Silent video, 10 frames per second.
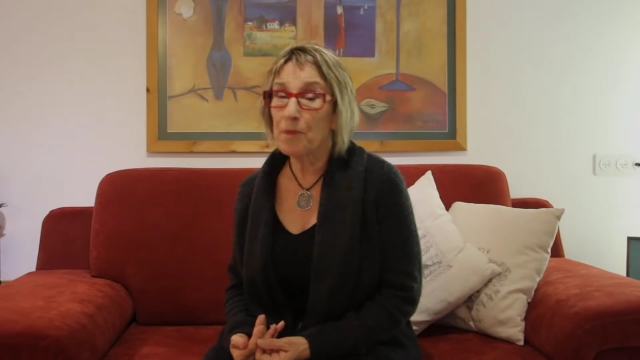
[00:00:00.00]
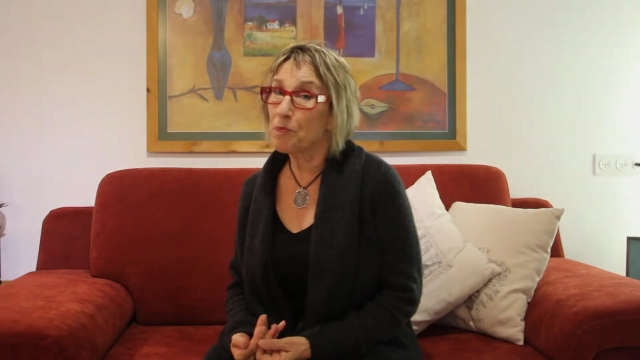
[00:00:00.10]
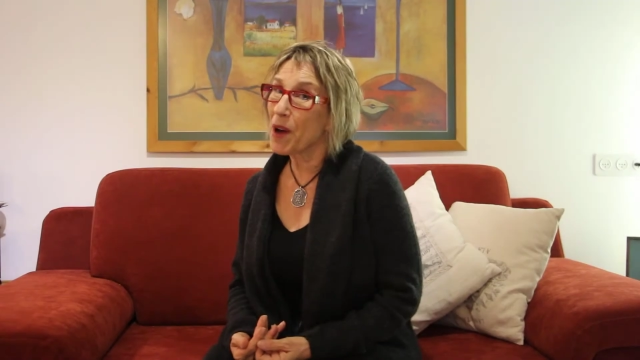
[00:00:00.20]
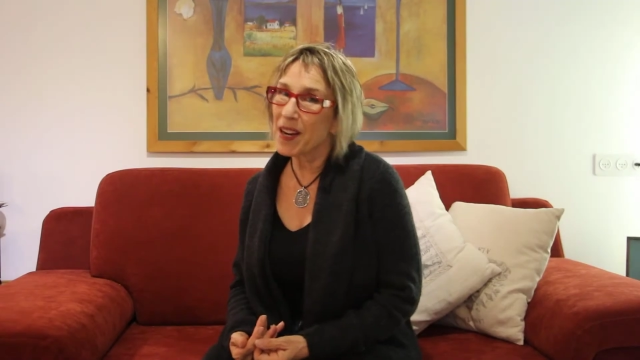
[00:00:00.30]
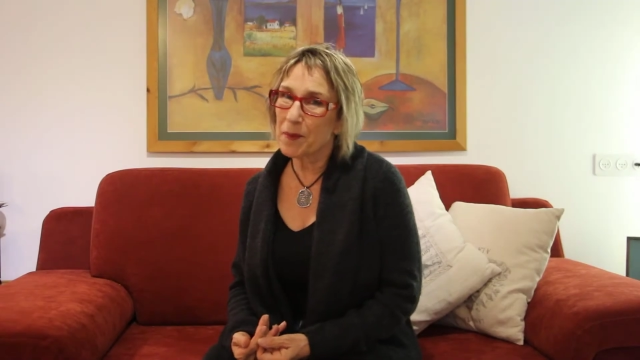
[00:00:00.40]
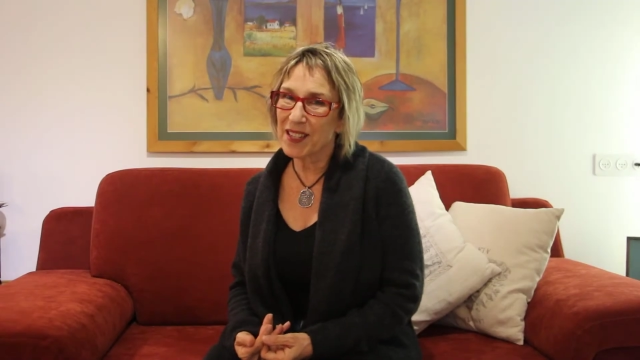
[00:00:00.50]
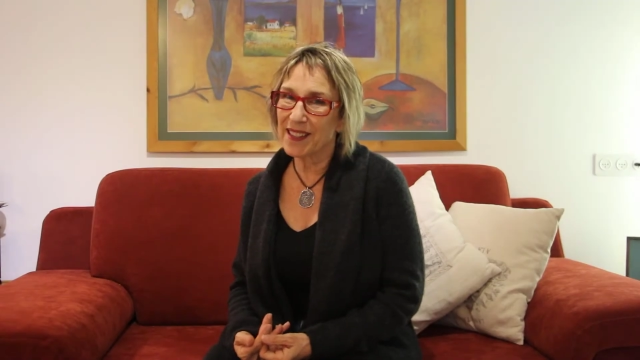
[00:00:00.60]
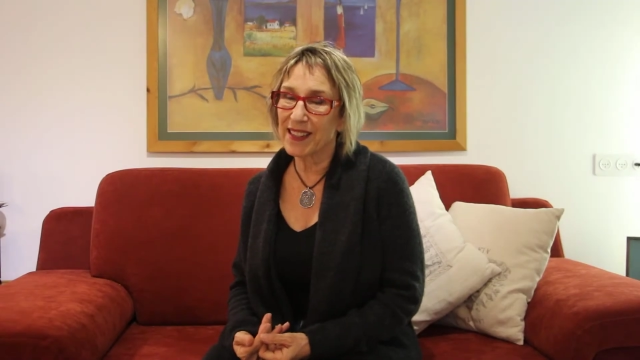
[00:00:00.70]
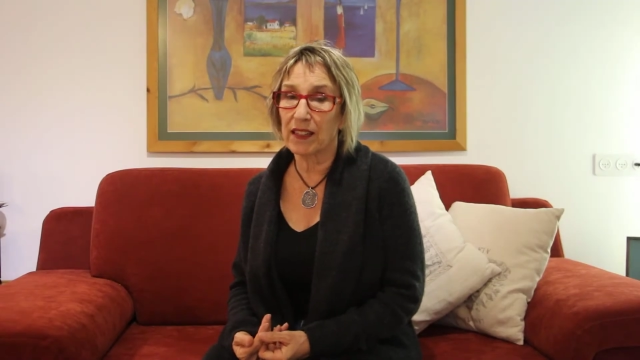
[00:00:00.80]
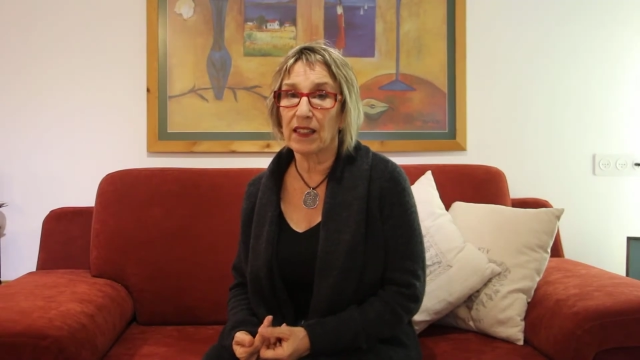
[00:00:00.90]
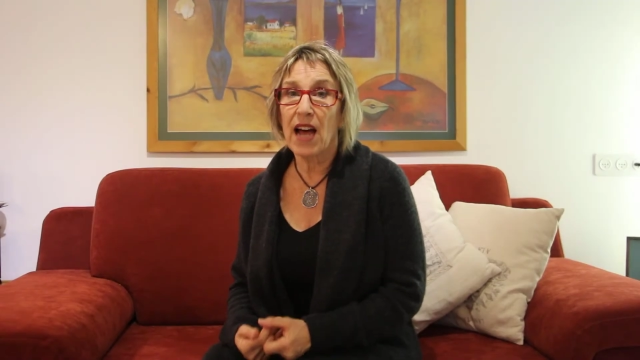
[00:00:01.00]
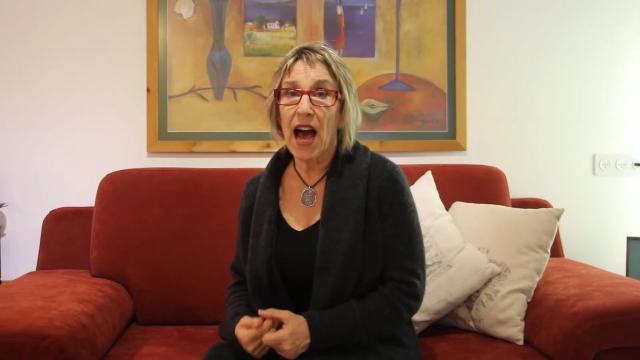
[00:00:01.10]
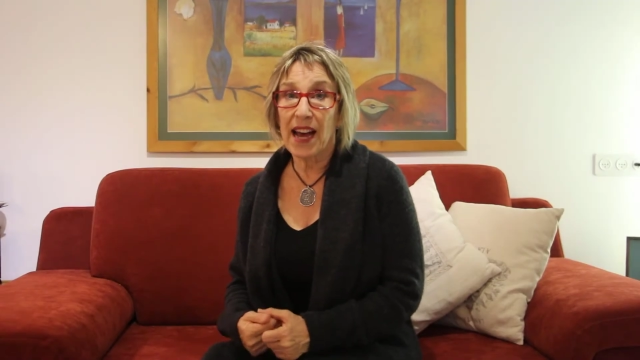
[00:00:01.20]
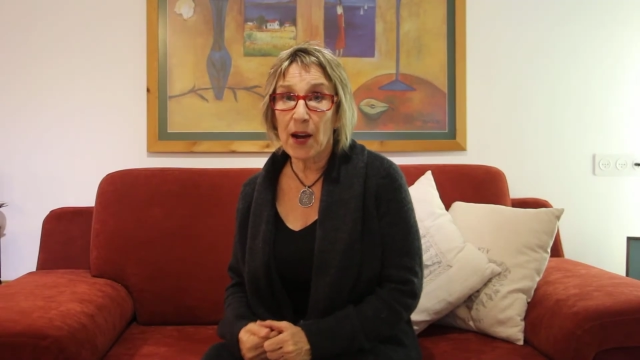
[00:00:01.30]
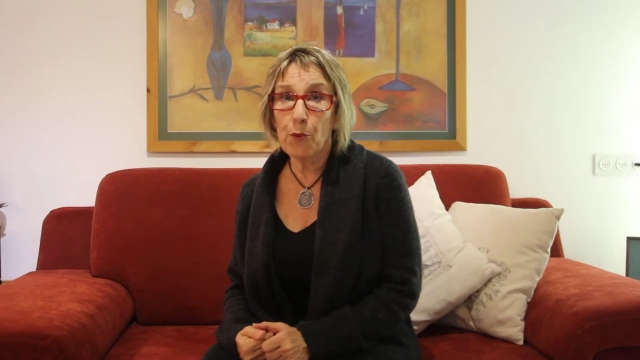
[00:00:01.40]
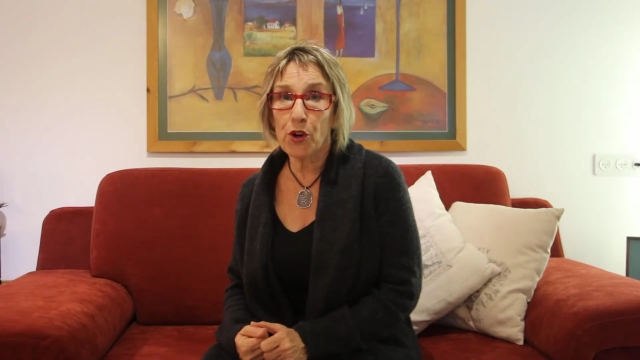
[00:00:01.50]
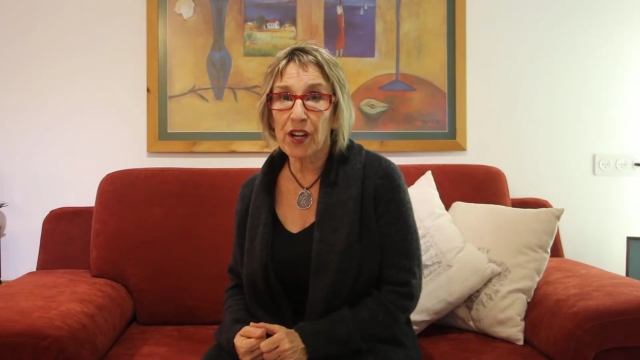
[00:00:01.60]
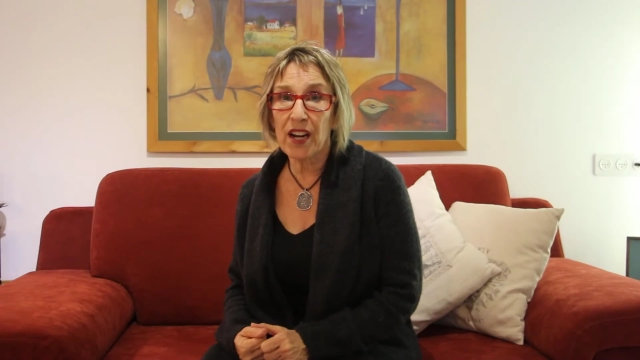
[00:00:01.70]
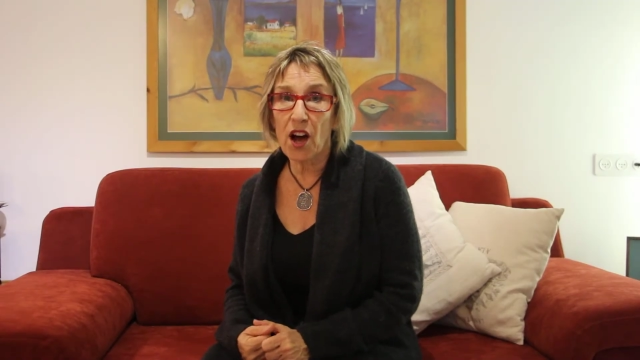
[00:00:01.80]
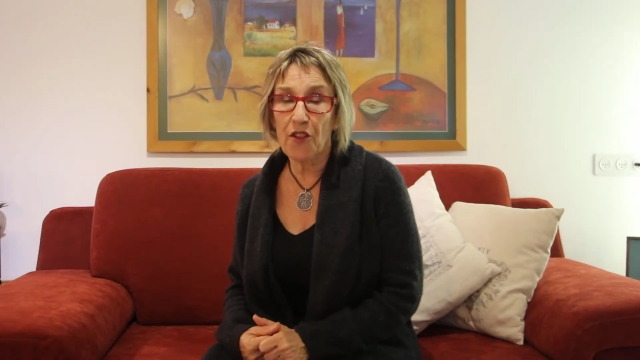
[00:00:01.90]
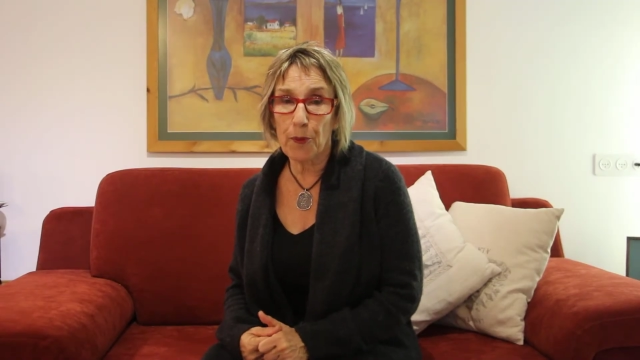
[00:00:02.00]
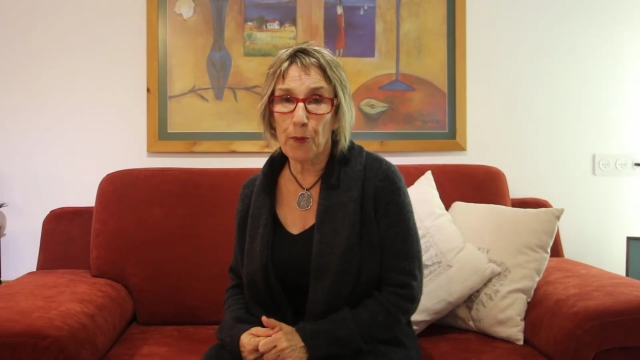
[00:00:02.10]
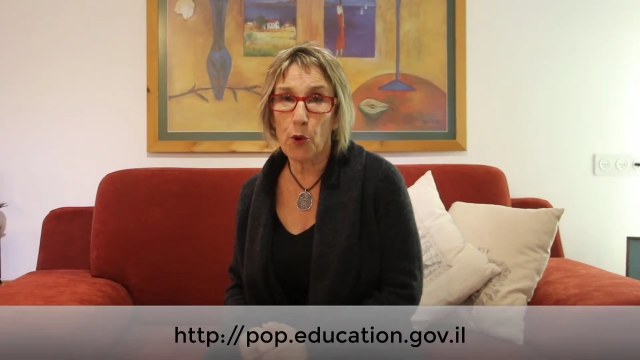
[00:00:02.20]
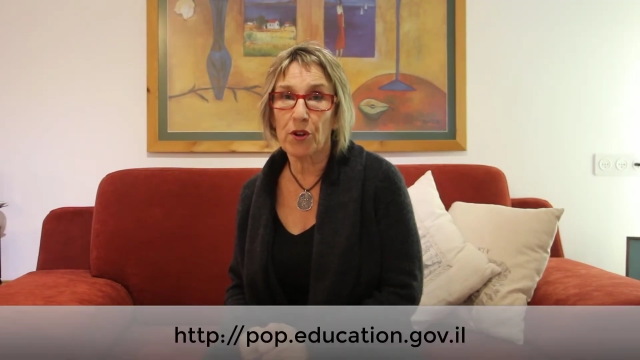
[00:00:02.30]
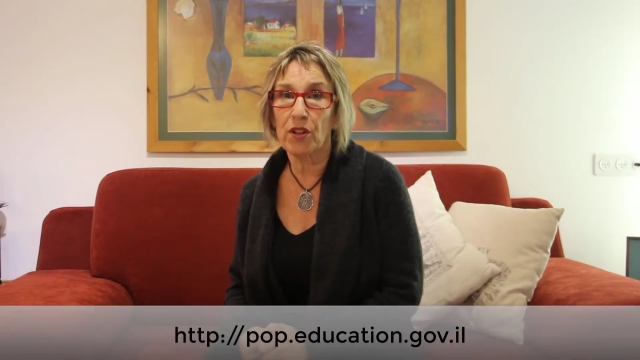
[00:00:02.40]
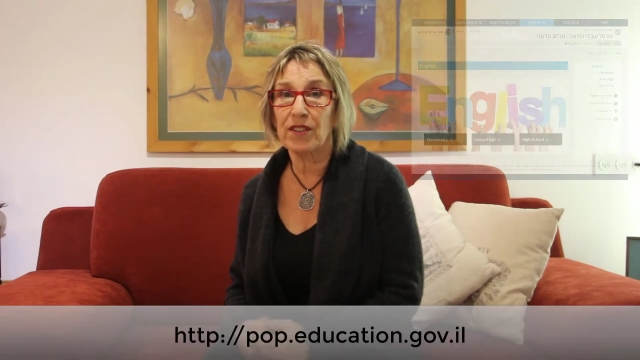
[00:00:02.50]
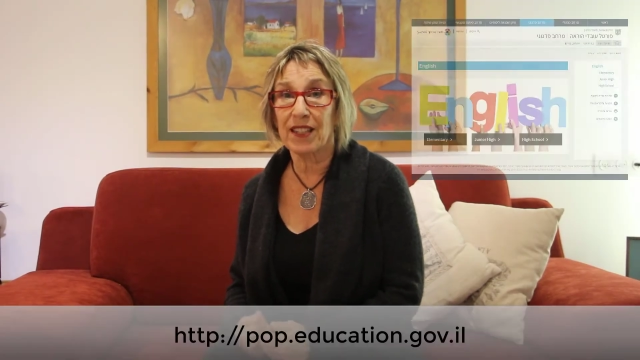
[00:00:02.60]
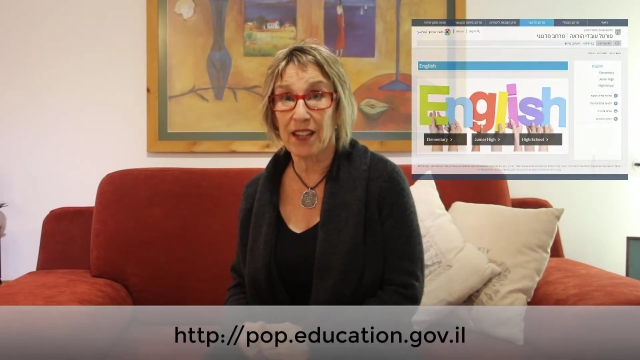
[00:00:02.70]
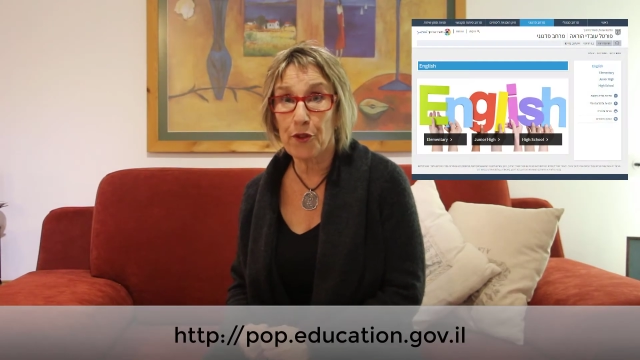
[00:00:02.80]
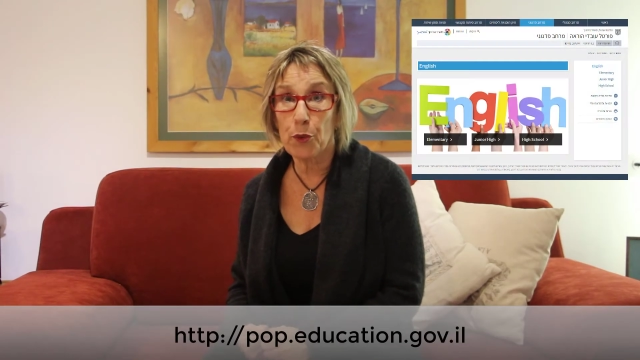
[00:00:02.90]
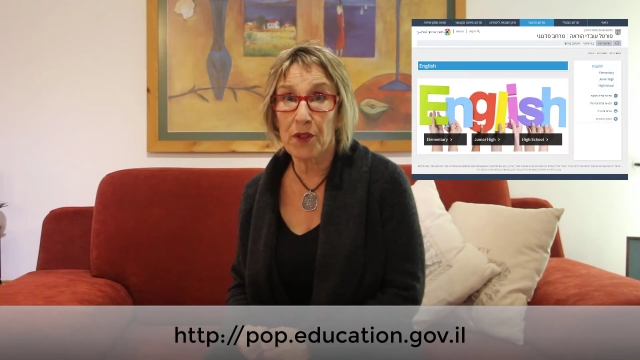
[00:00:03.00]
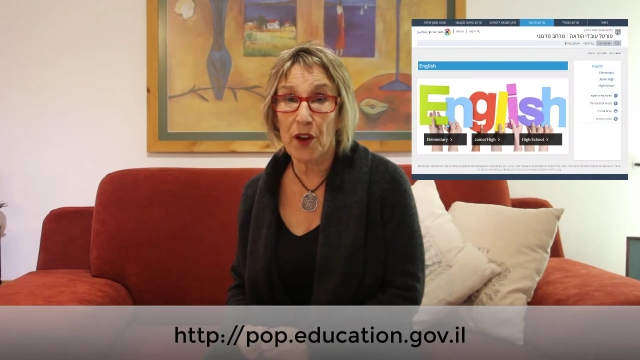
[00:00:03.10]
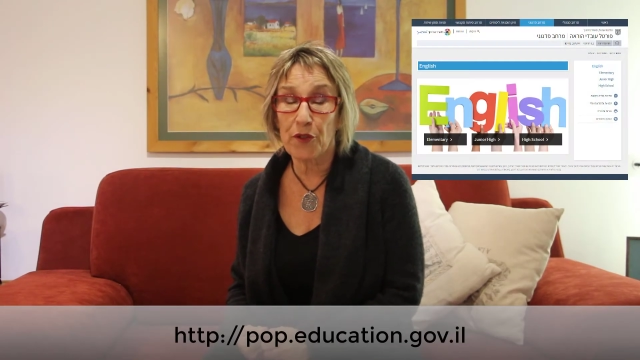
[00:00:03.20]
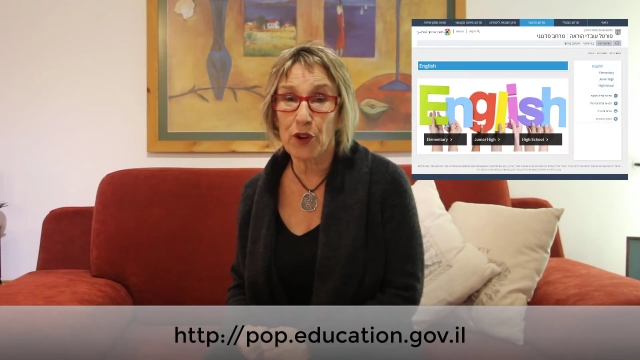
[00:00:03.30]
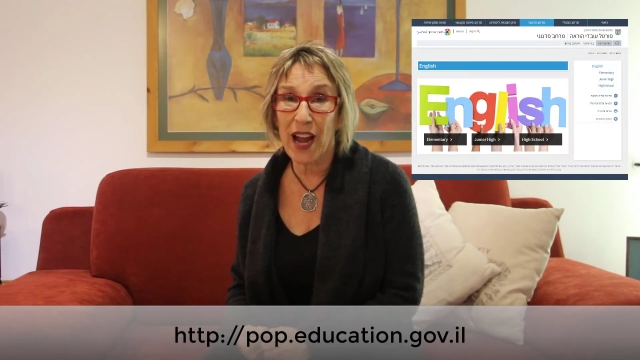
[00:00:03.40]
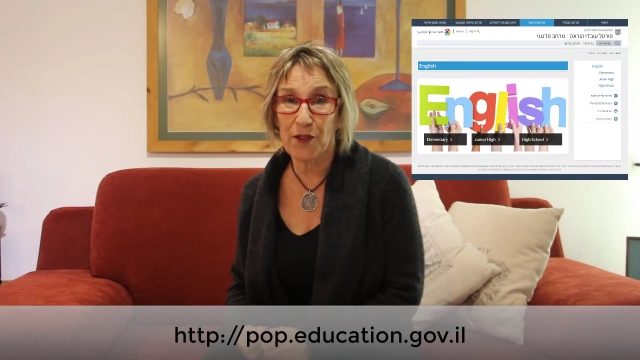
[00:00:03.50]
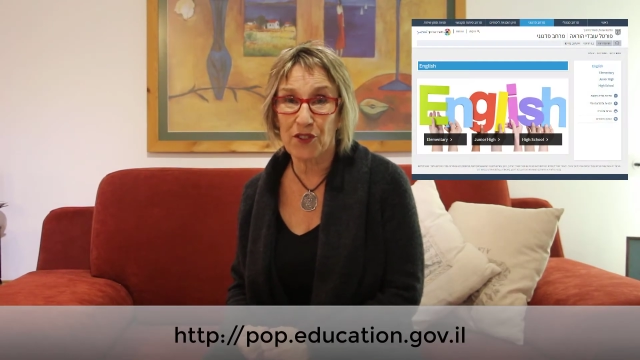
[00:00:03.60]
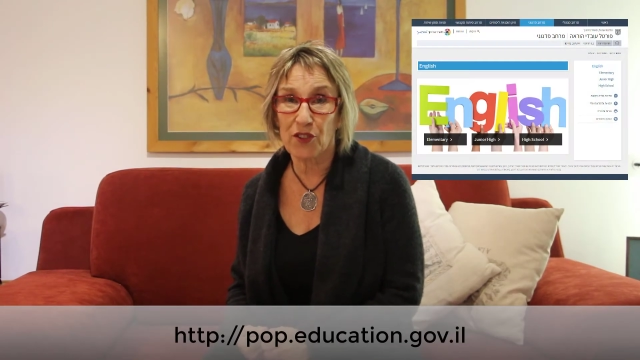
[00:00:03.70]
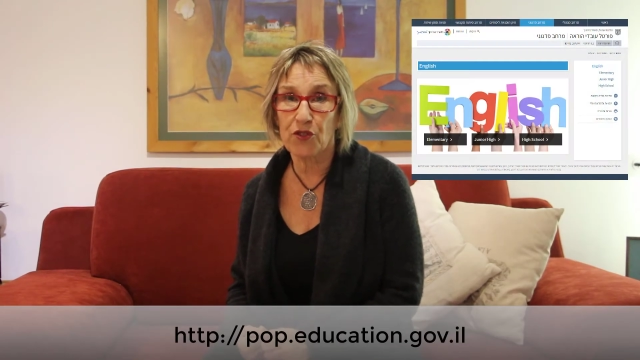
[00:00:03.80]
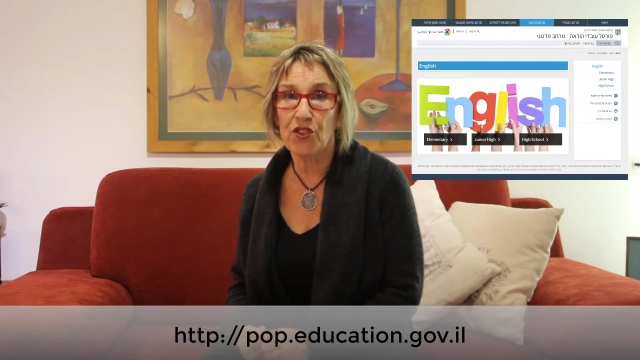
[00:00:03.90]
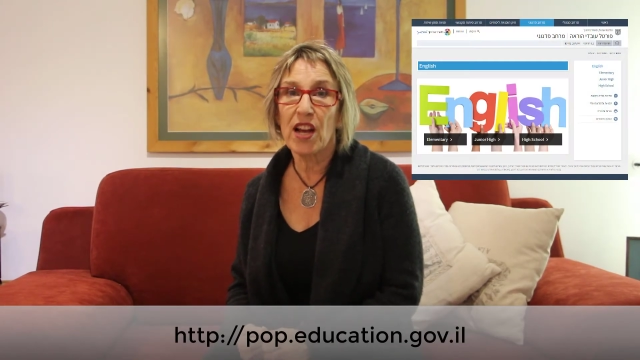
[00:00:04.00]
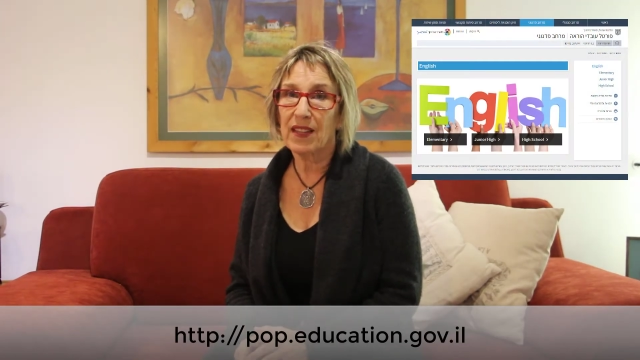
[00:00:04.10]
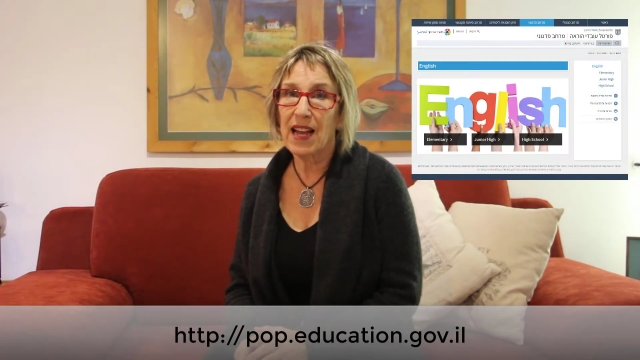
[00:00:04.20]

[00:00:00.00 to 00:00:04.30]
my name is Adele, and I'm working on the portal together with other counselors,